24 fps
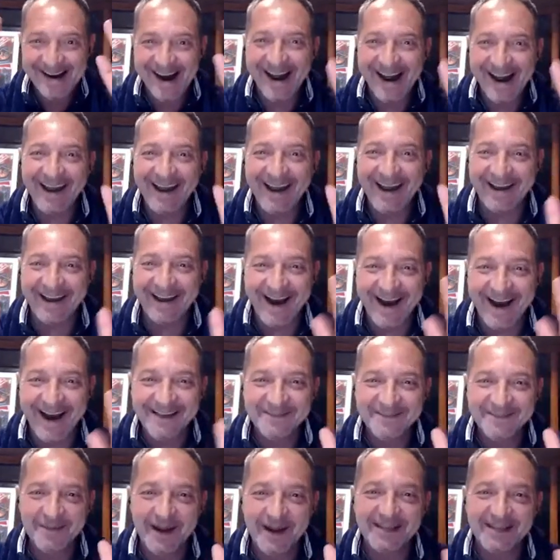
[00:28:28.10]
Hey
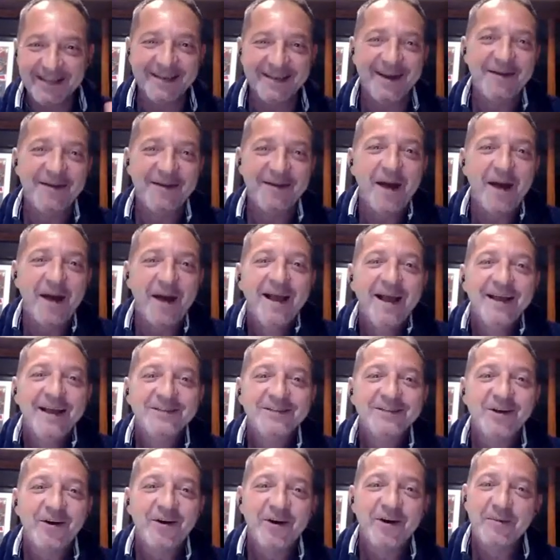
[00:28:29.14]
guys, man, listen,
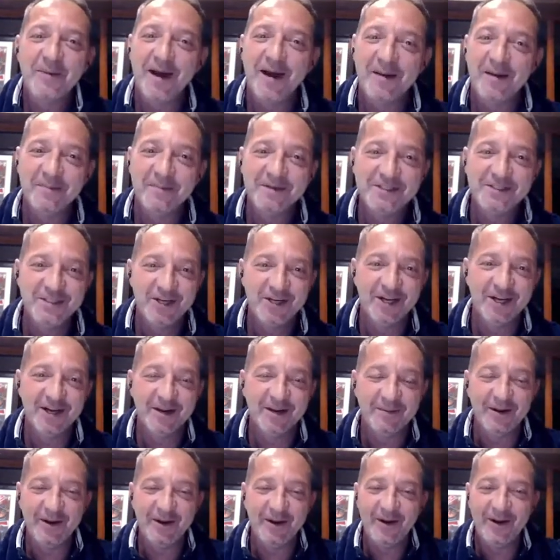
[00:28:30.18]
sorry I missed you a
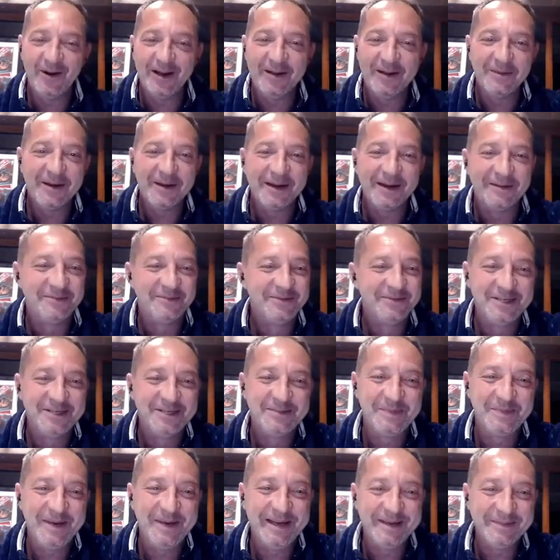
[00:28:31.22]
little bit earlier, but it's
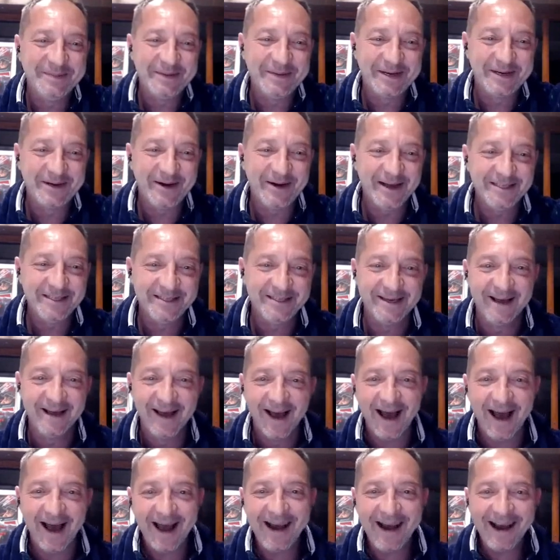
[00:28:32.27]
just been a bit crazy.
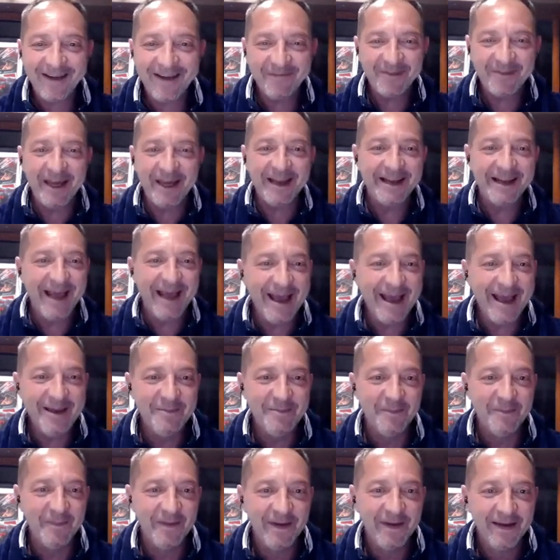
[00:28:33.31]
I love that
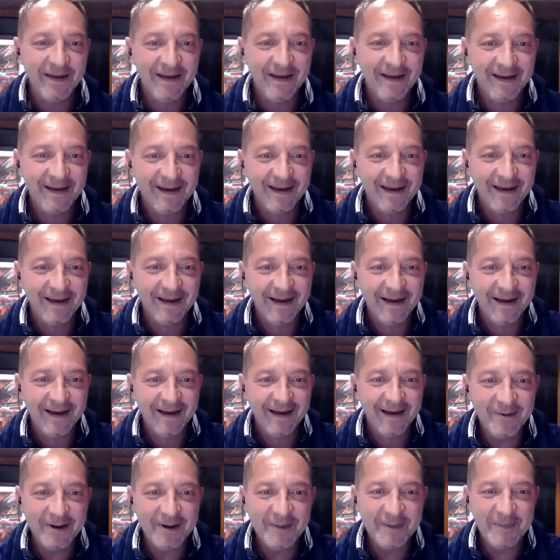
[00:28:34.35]
game. I
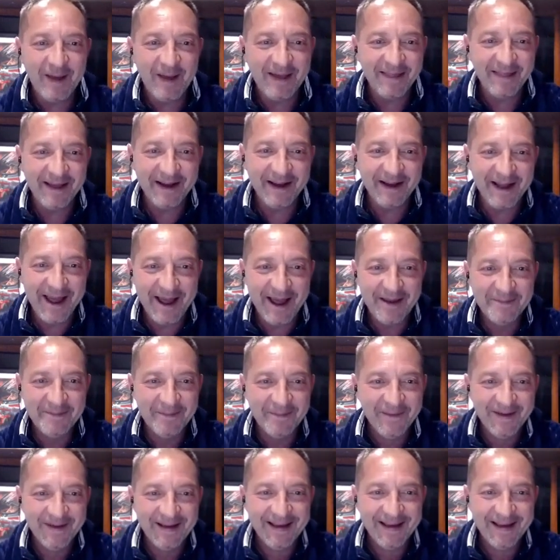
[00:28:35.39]
want to play that game.